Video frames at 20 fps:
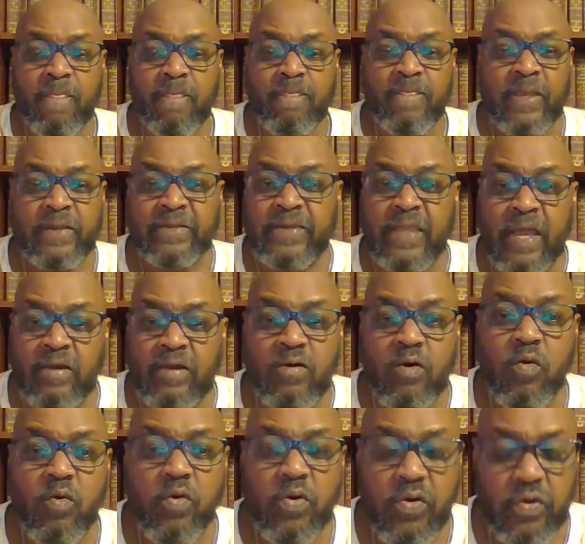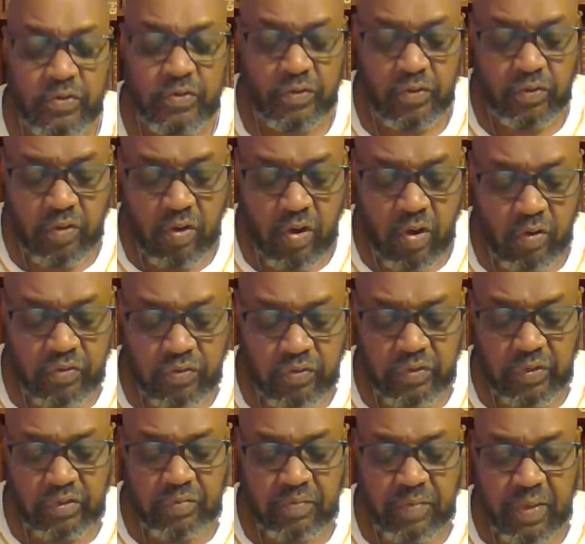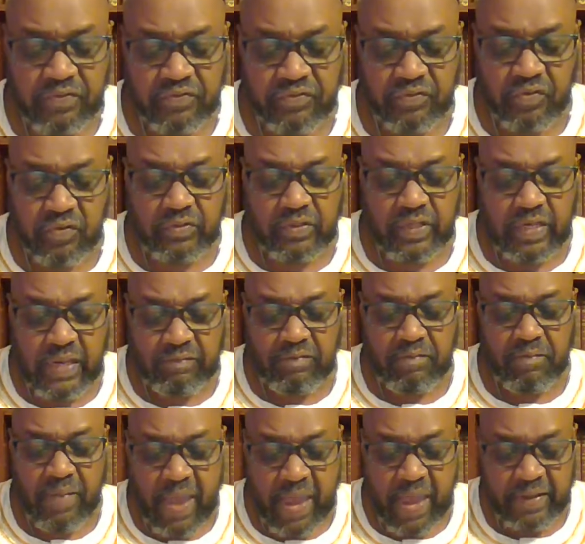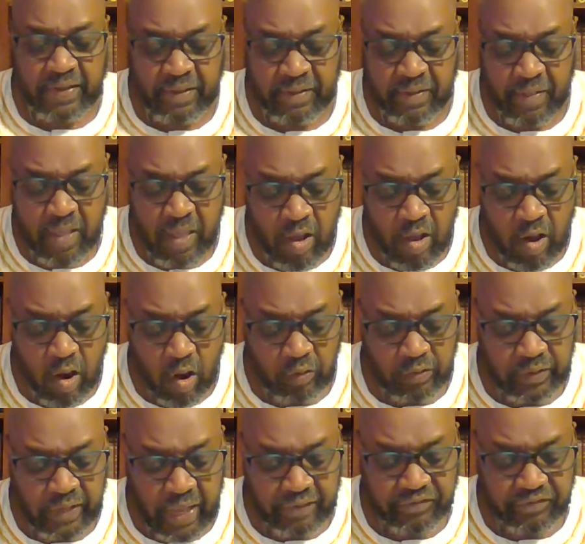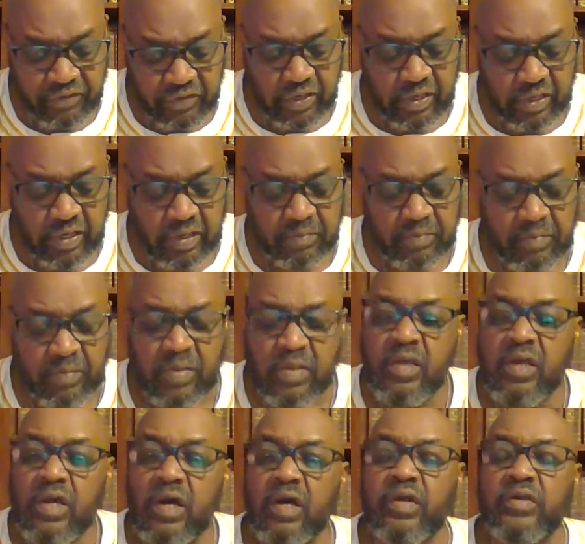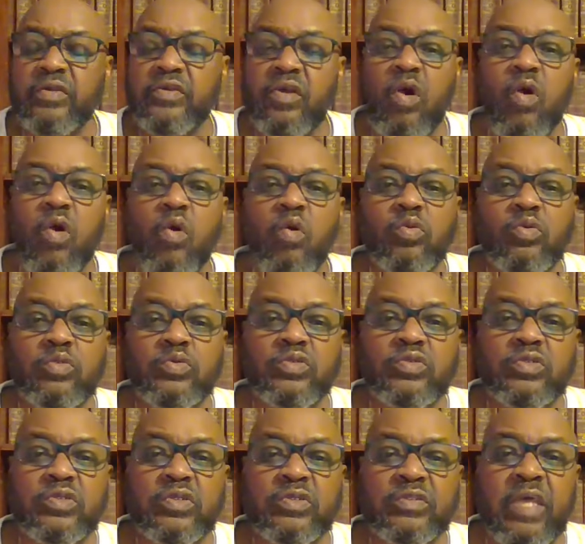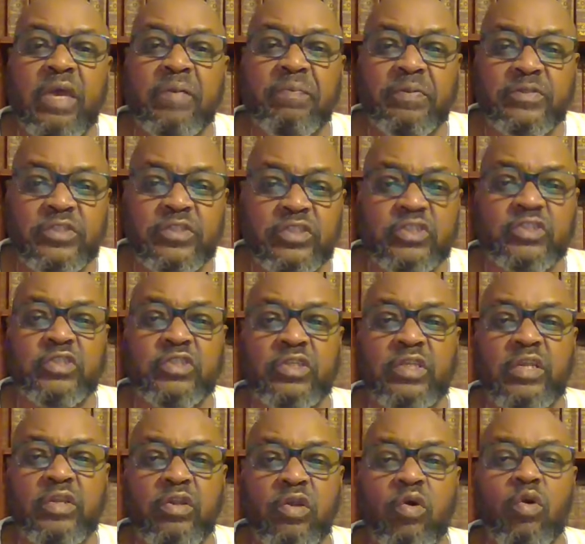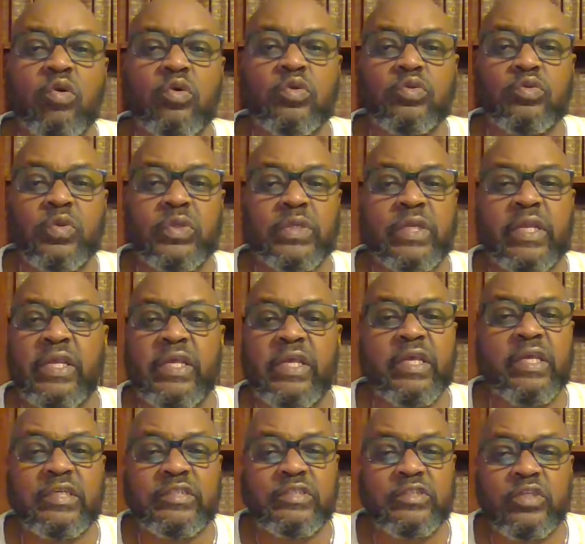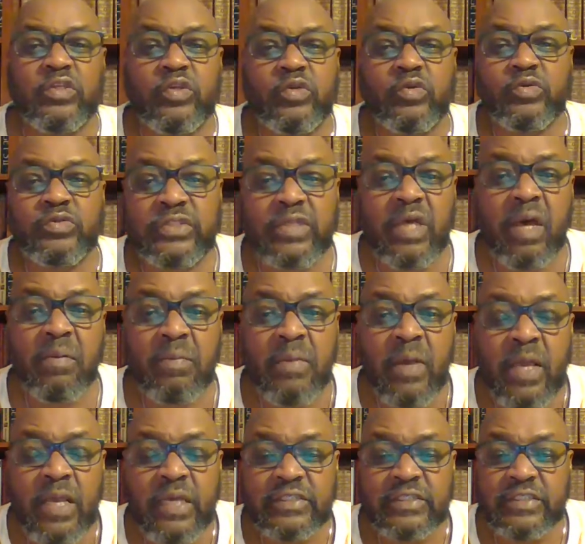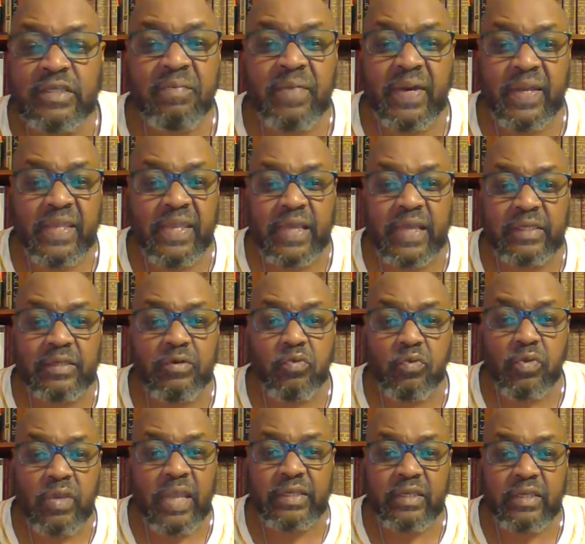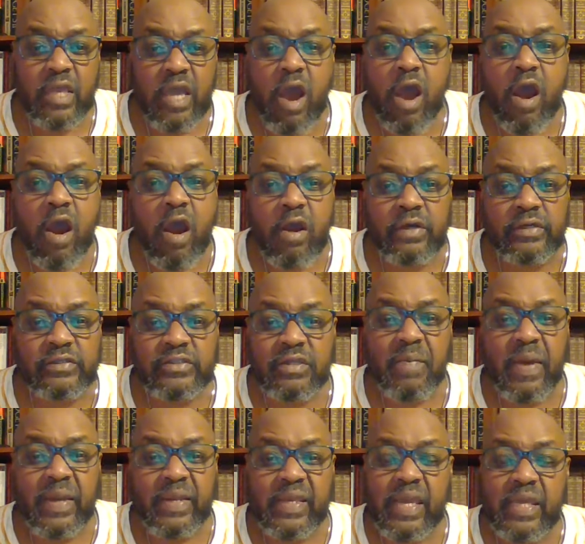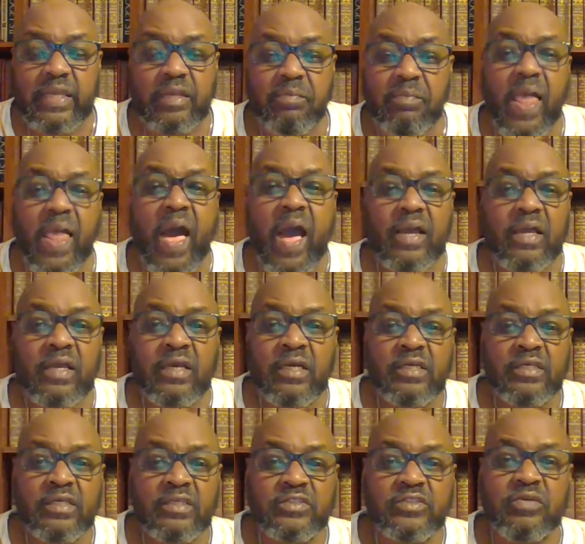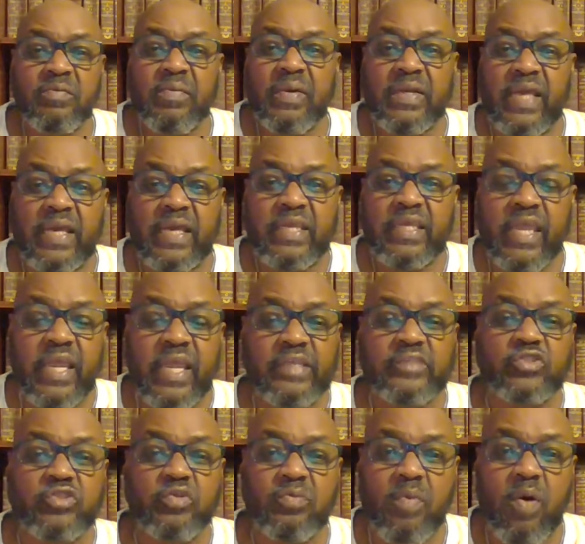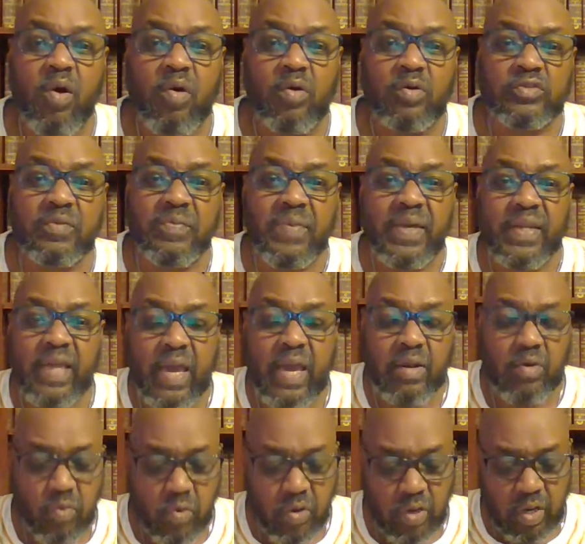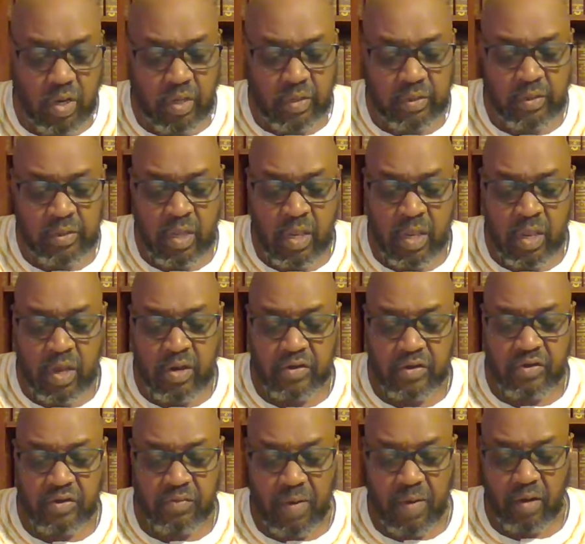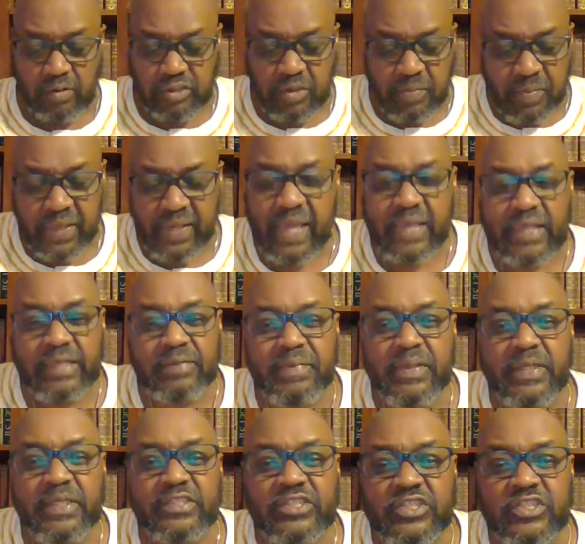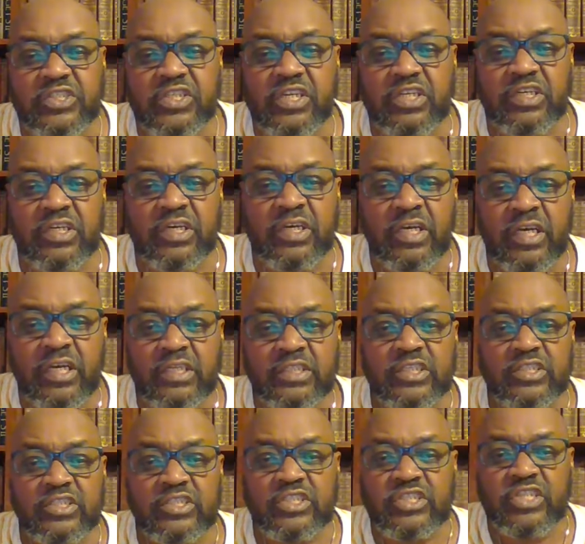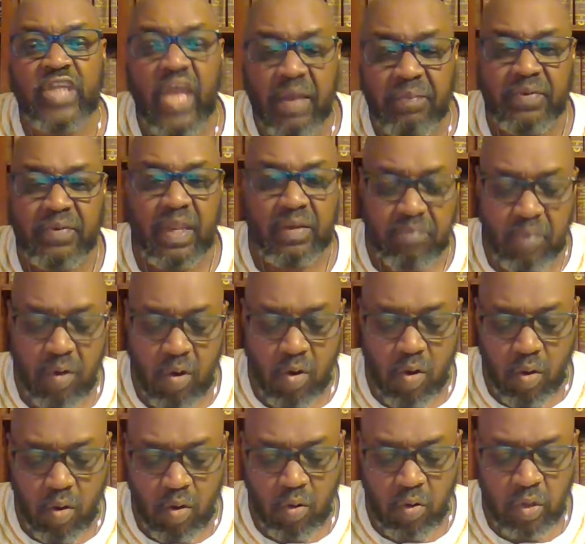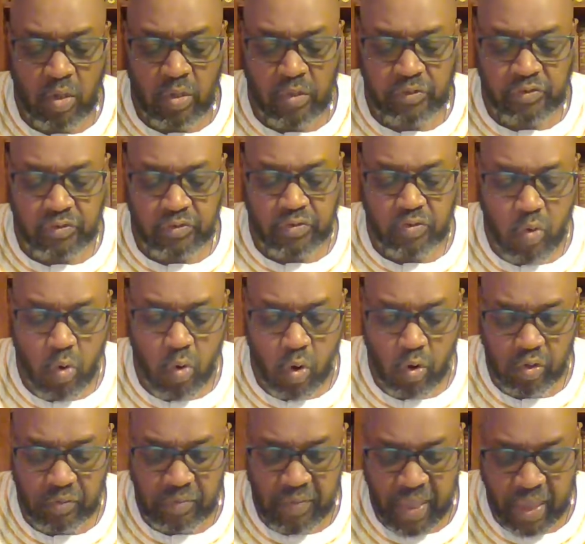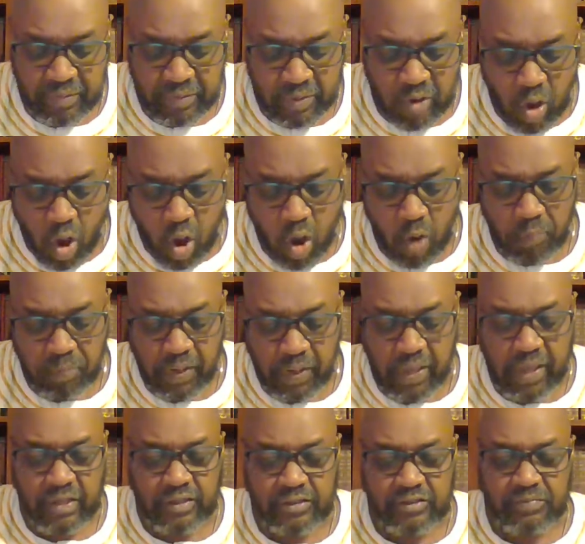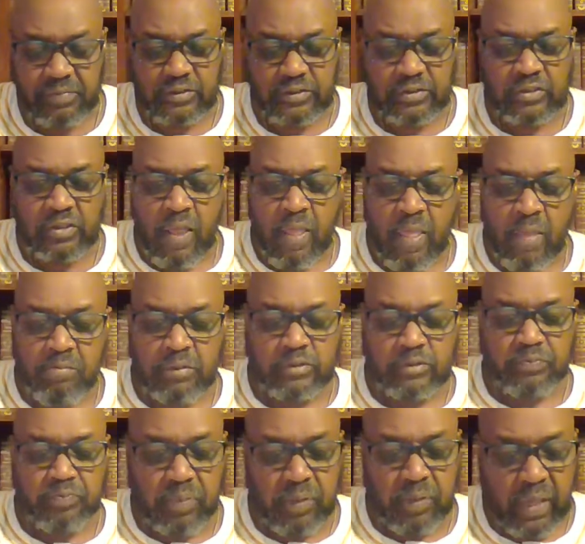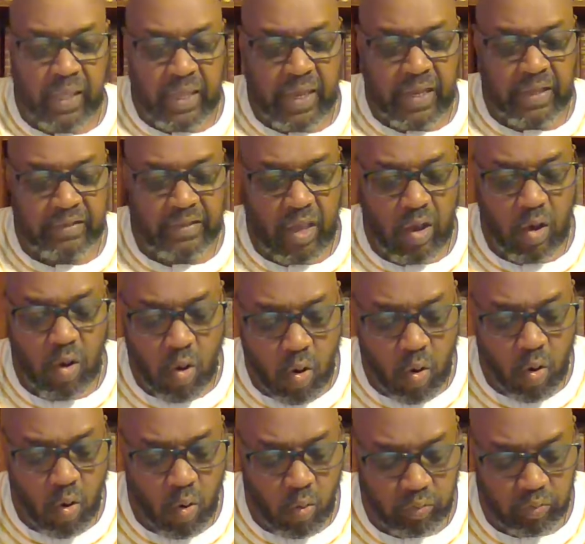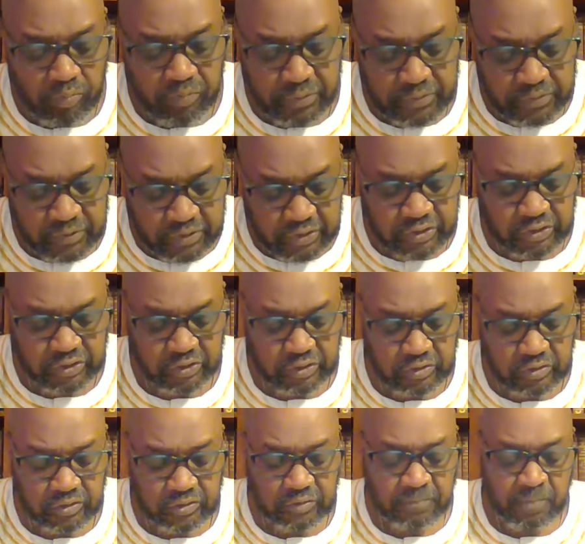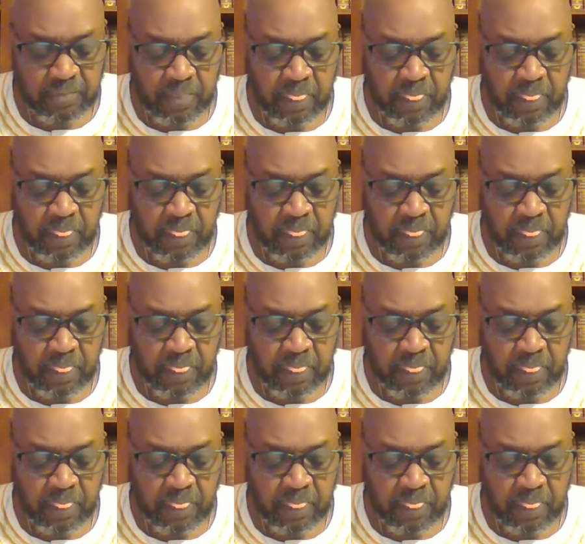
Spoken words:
That's not going to work. No, you need to make sure that everybody on that team knows their position and knows what it is to do. Somebody got to guard. Somebody got to block. Somebody got to catch the ball. Somebody got to run the ball. Somebody got to be the center to snap that ball to the quarterback. But all players must play their own positions.